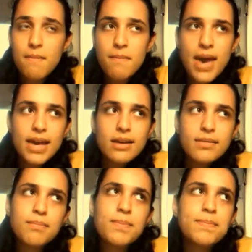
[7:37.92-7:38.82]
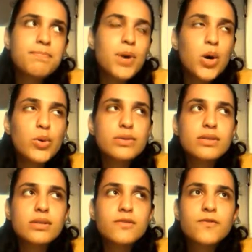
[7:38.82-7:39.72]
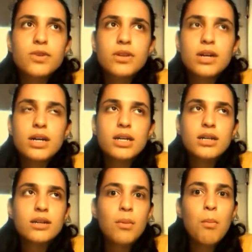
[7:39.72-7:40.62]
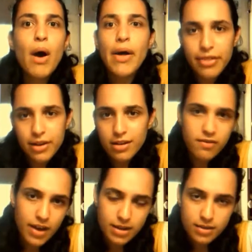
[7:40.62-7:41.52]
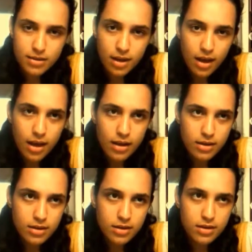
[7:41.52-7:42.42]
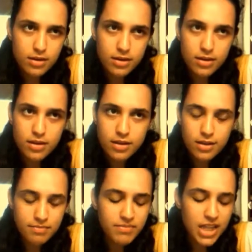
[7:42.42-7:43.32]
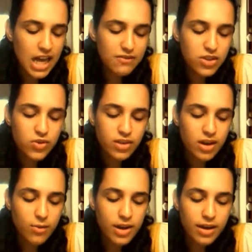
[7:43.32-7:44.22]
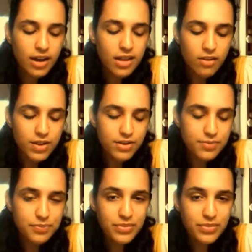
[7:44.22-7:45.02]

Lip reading: make posts for like a month in advance, and life is good that way. I love it.